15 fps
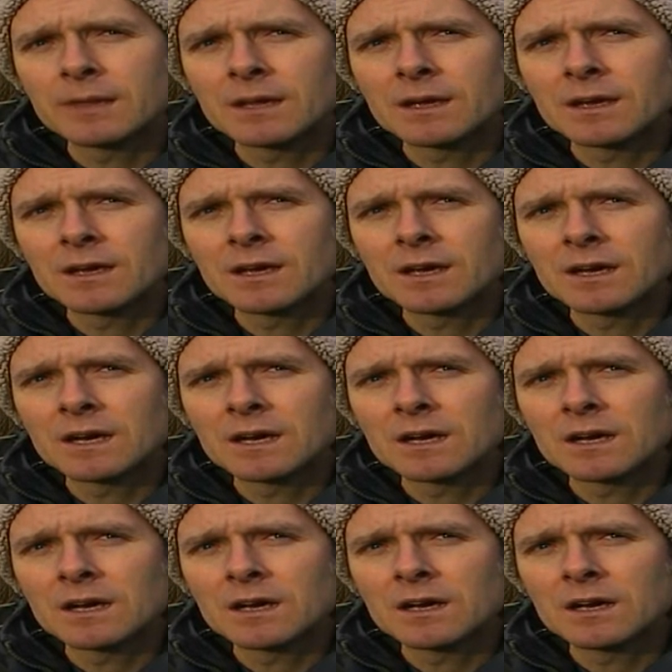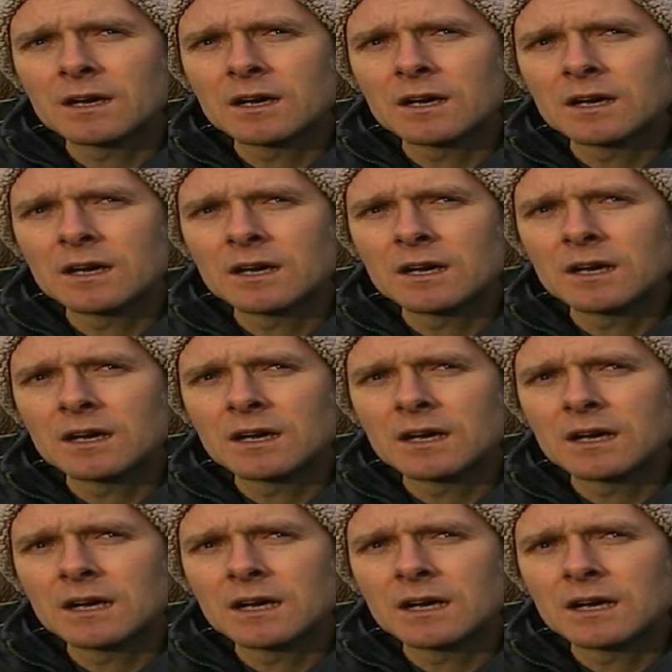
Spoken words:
[no speech]